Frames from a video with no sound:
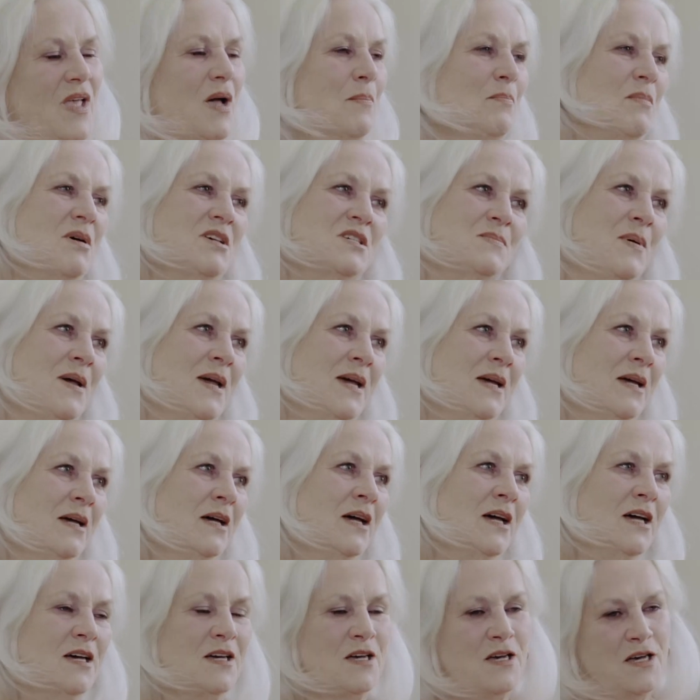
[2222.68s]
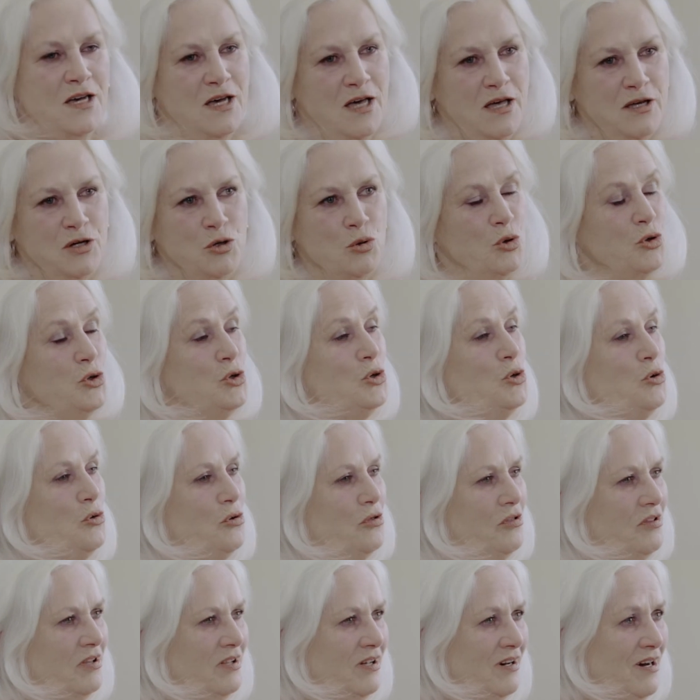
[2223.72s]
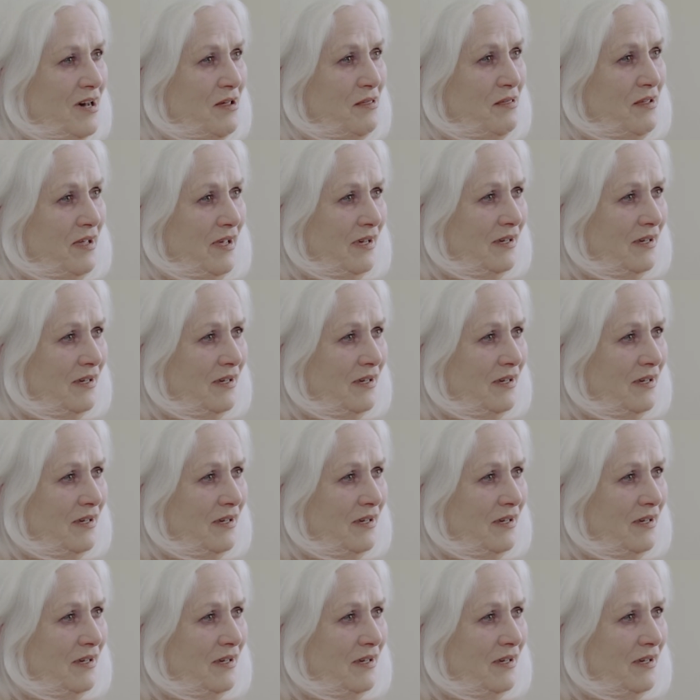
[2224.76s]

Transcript: Must be your youth, I think.